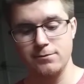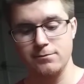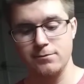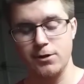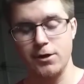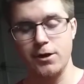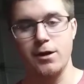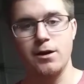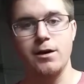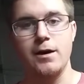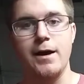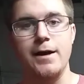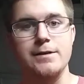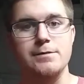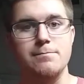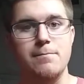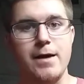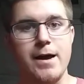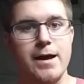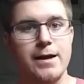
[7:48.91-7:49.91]
You get a
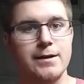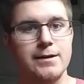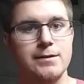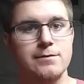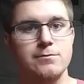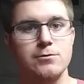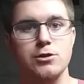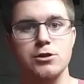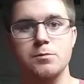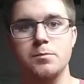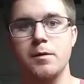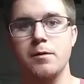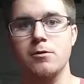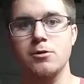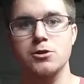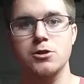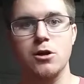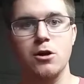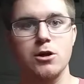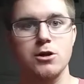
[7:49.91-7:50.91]
nice magnet, USB
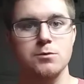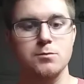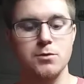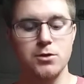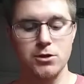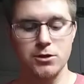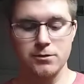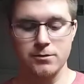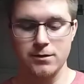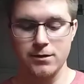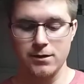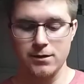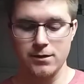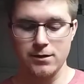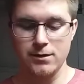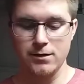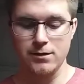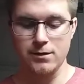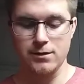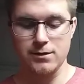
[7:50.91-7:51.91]
rechargeable.
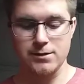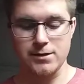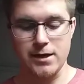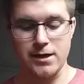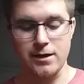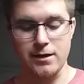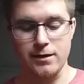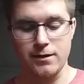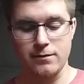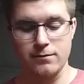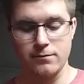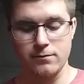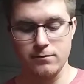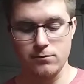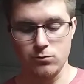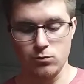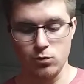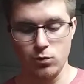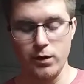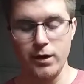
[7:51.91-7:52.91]
It's got a
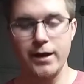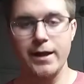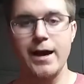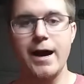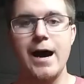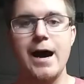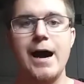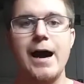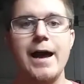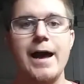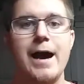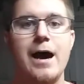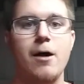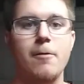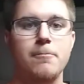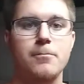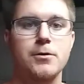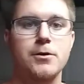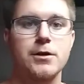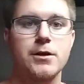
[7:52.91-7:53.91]
really high
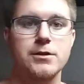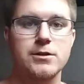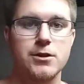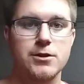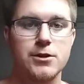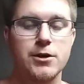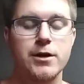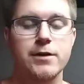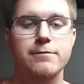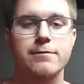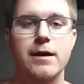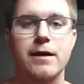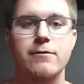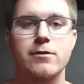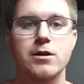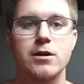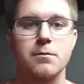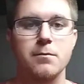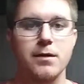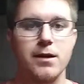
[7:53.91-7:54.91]
output. It's a
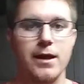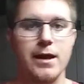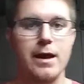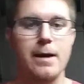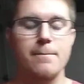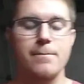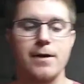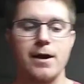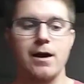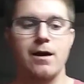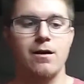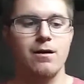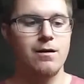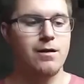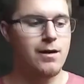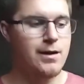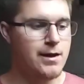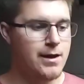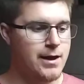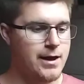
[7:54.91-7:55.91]
3,500 milliamp hour.
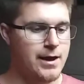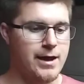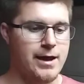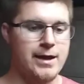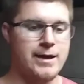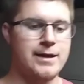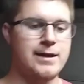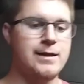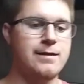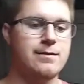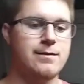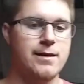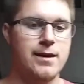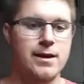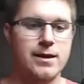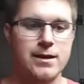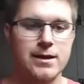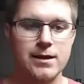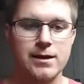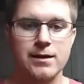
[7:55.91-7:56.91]
Any
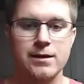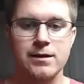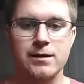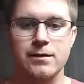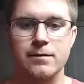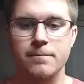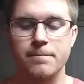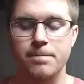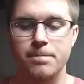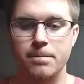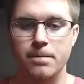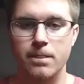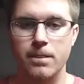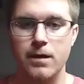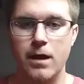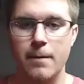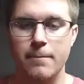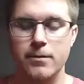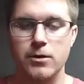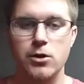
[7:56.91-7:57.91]
any
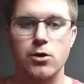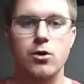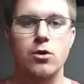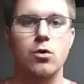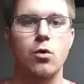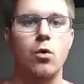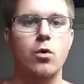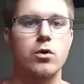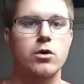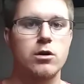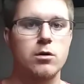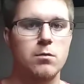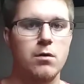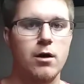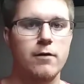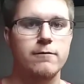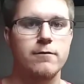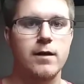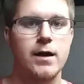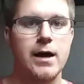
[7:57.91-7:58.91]
I mean, you can order them
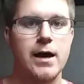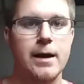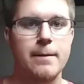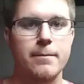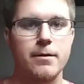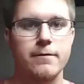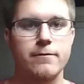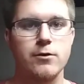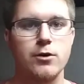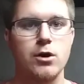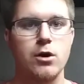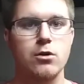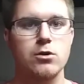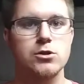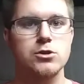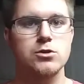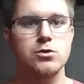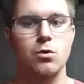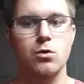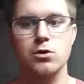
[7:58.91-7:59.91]
offline, but if you go to
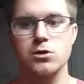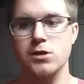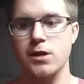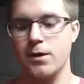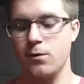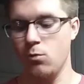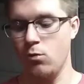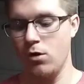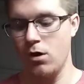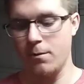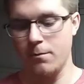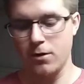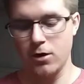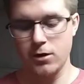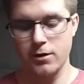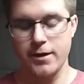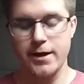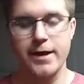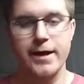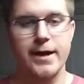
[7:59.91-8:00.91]
stores like Walmart, they